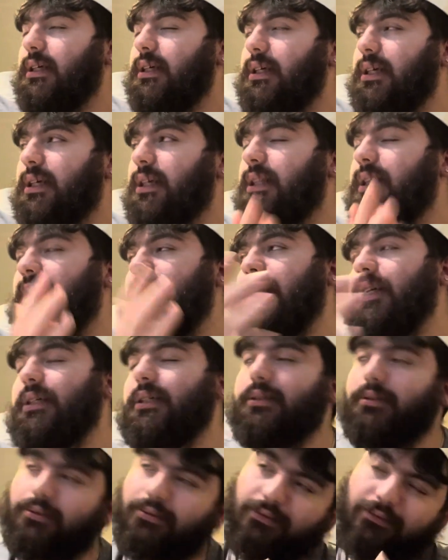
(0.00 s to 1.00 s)
He like
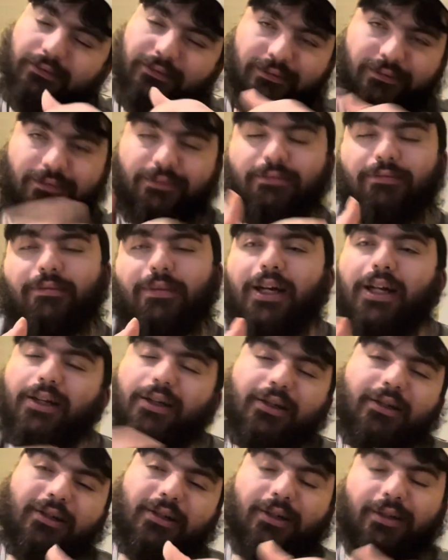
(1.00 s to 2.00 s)
my
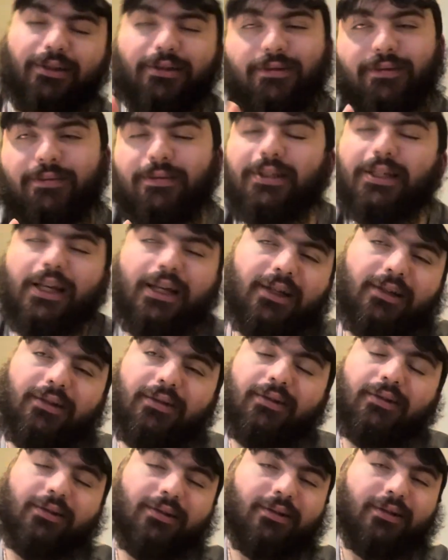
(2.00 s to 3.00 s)
dog, you know what I'm saying?
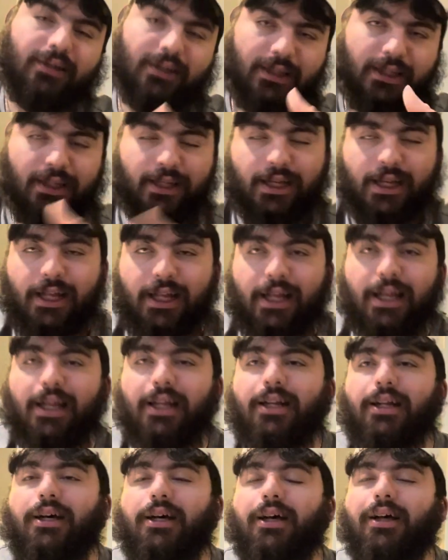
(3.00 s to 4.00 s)

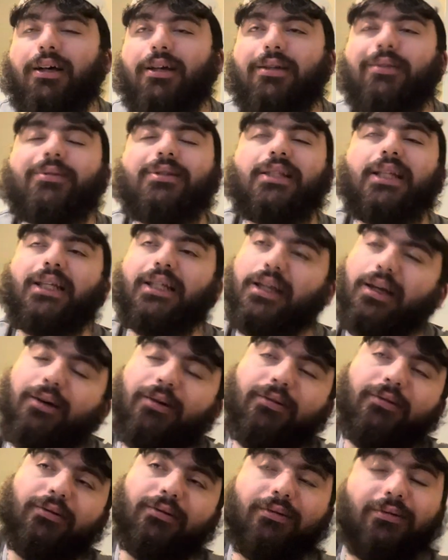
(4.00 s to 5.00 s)
And uh, he was like,
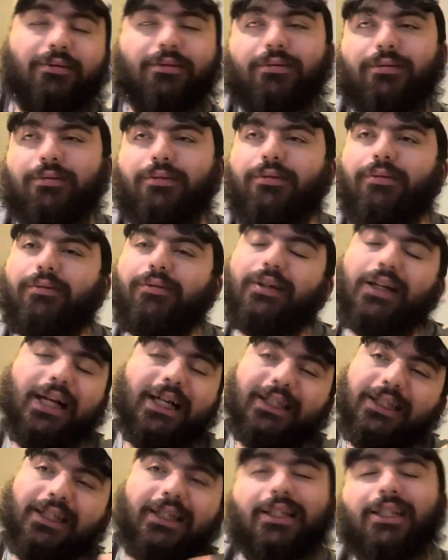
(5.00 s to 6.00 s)
yo,
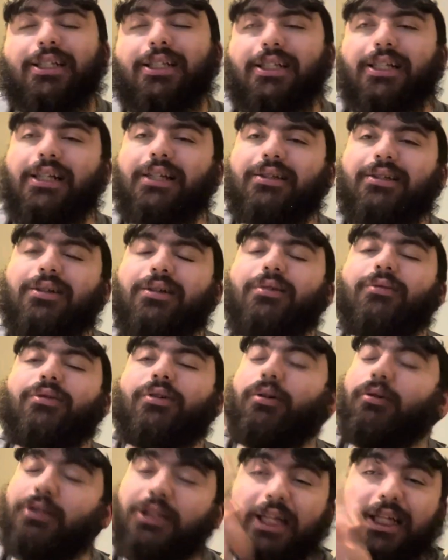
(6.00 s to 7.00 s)
react to this shit. So
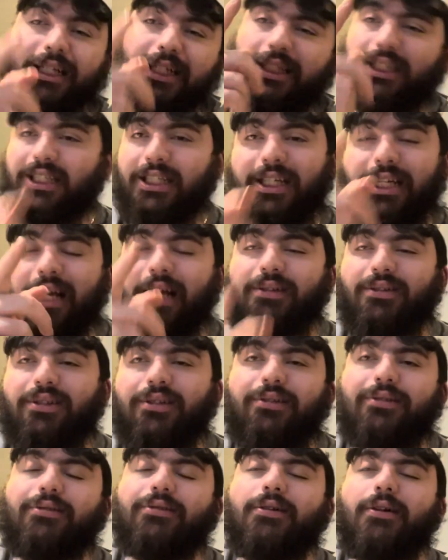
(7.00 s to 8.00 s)
go check his shit out
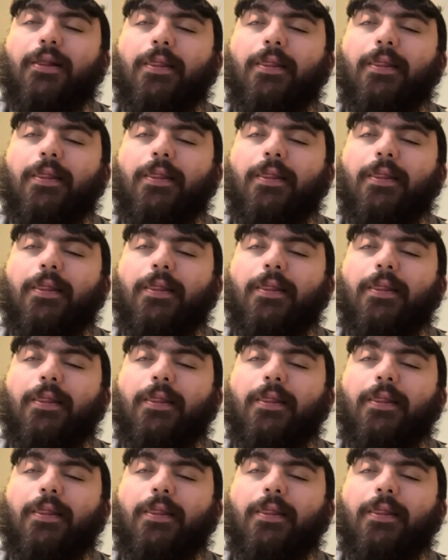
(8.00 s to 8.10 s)
too.